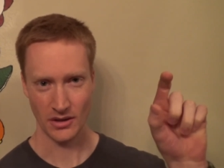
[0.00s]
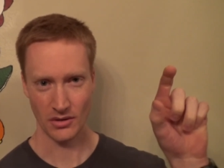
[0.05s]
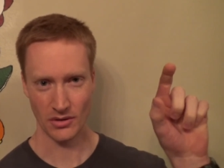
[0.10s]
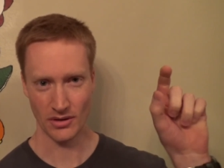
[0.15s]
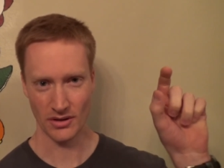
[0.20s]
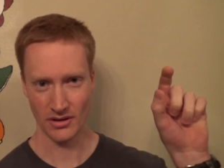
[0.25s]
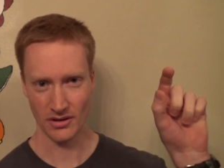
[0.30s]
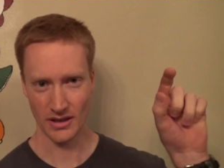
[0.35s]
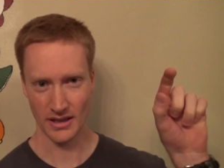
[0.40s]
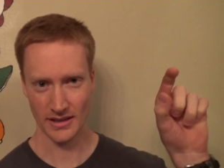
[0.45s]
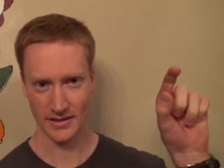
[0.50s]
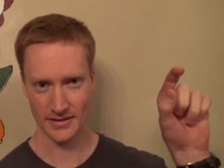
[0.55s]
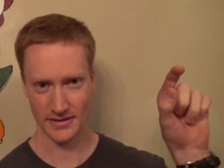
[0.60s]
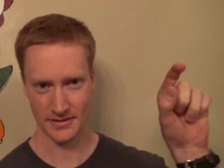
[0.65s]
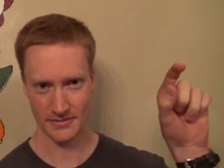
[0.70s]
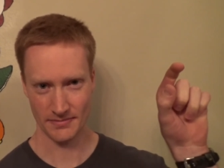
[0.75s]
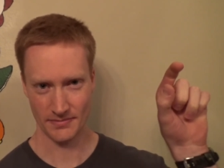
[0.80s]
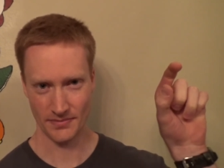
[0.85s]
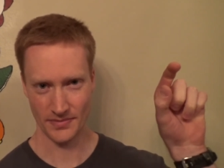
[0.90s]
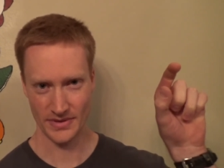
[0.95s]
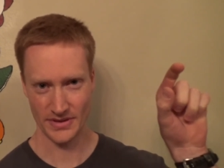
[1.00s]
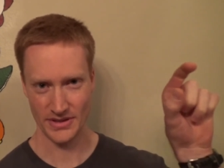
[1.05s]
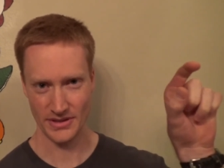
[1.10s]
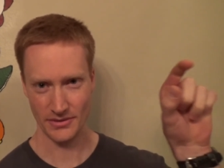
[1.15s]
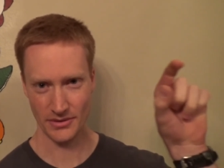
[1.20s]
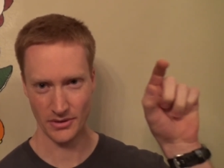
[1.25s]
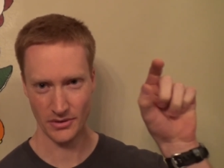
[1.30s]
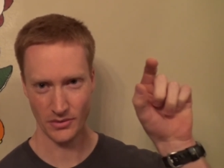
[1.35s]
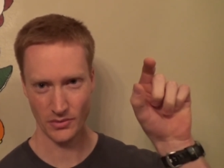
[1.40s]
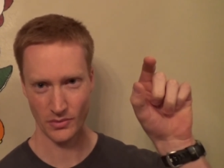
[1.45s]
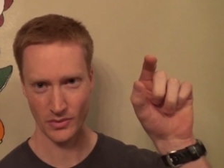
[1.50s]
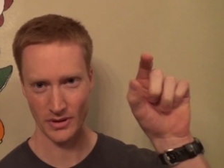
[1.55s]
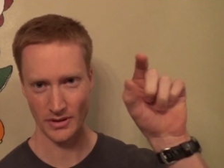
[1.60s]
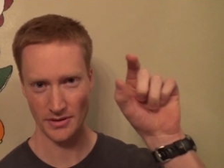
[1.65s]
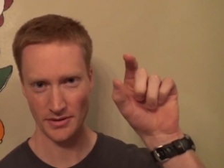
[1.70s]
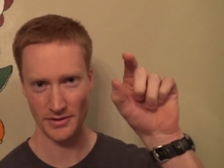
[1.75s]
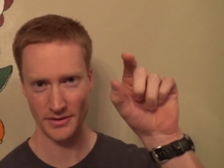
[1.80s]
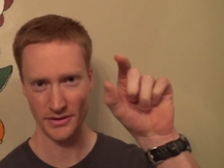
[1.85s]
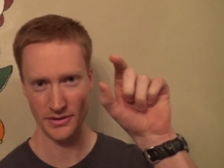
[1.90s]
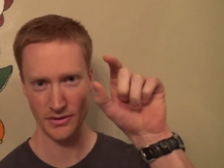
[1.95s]
going across 0,
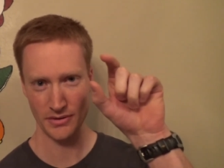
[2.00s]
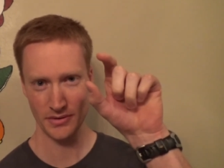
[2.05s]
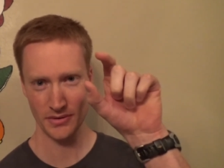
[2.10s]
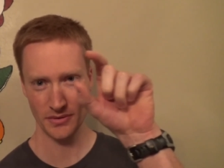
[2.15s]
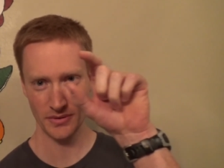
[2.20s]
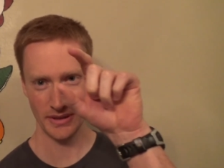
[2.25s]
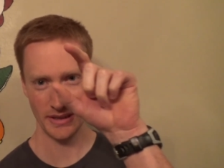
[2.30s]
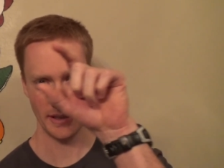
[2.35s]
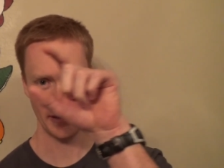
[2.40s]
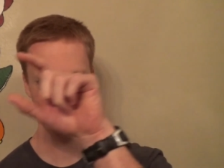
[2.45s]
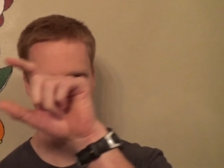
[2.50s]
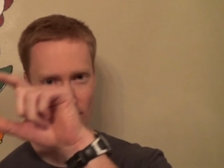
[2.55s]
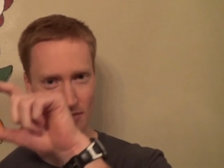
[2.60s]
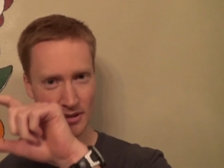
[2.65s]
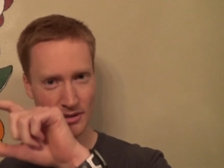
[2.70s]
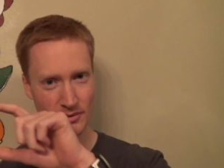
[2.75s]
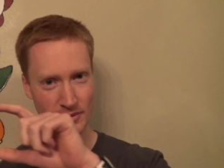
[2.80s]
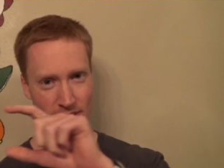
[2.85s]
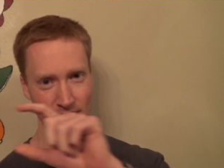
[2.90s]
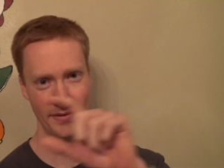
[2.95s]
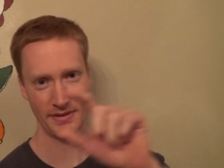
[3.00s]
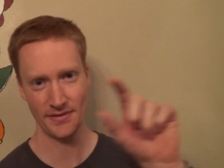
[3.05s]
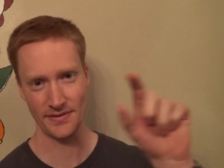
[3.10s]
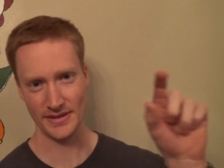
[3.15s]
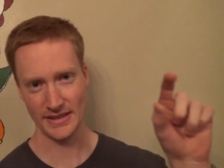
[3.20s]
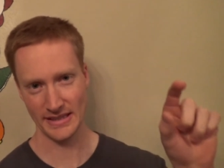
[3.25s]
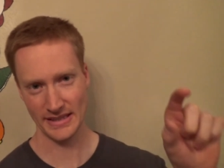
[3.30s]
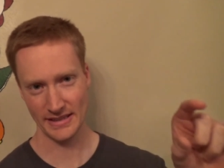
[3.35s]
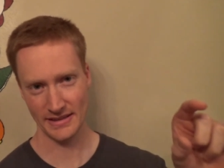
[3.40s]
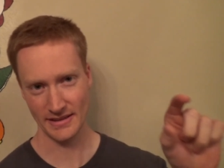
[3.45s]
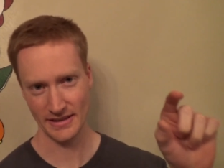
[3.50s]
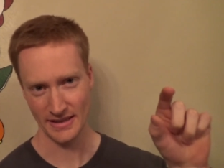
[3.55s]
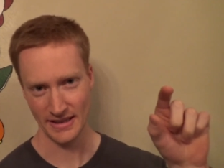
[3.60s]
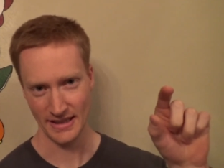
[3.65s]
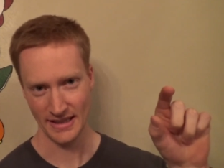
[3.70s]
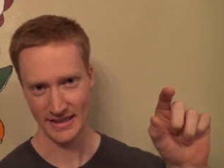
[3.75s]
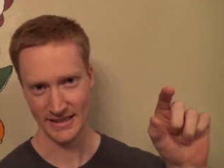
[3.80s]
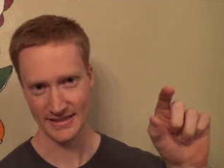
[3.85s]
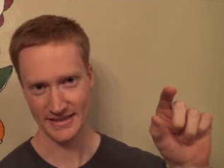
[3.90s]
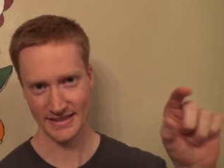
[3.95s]
1, 2, 3, all the way to 15,
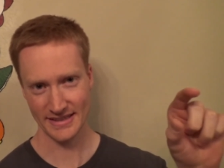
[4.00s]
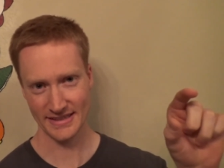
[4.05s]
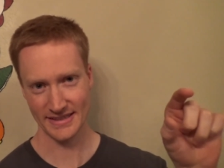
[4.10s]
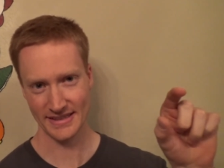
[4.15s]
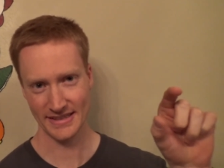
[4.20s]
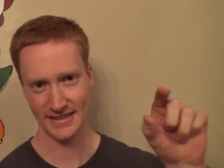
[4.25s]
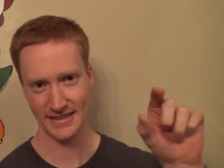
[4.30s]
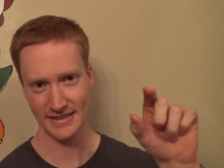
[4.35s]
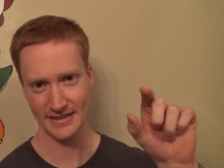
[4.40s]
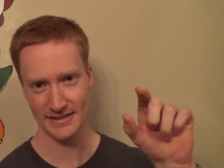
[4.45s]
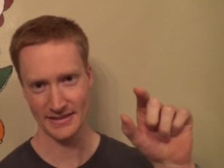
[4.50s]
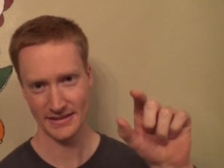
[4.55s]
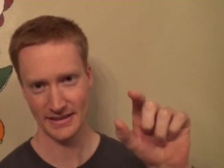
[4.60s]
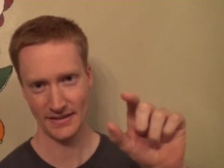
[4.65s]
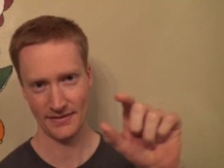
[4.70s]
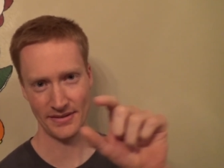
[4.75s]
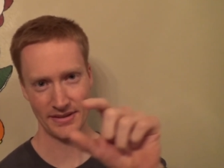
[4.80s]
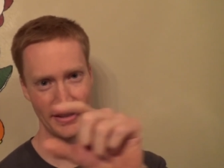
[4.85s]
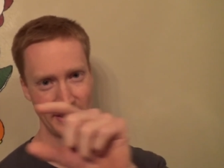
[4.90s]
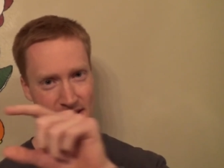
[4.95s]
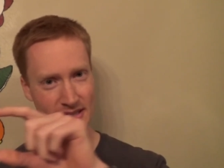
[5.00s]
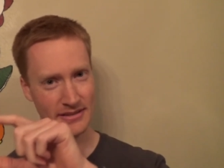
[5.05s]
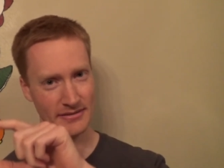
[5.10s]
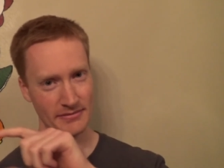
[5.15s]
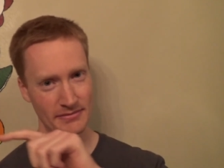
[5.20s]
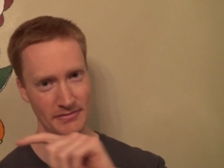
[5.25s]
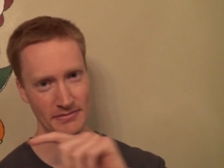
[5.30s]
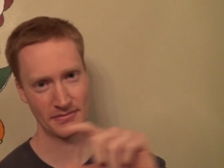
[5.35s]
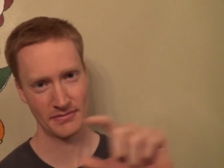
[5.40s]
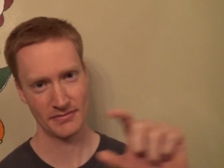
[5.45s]
16, 17.